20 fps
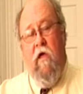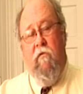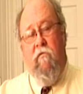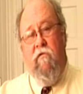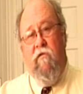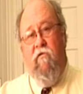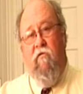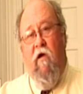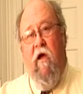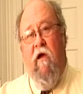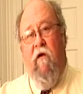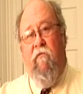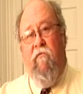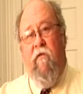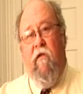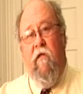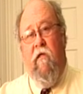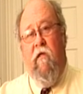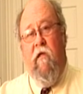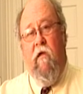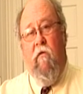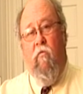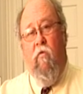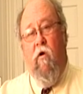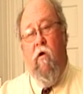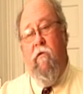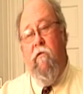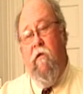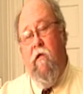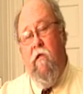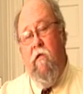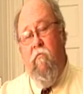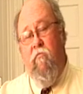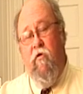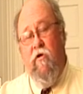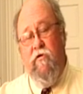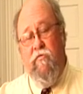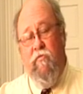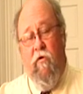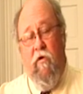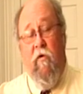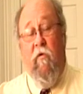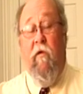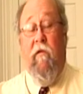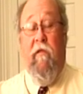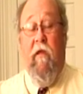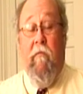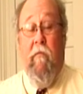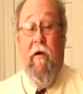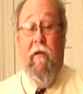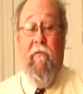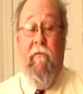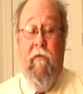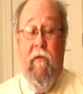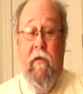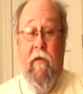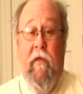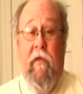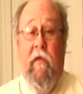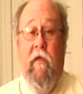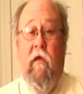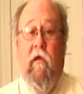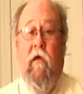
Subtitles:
He was drafted, he worked in Bridgeport, he went to MIT.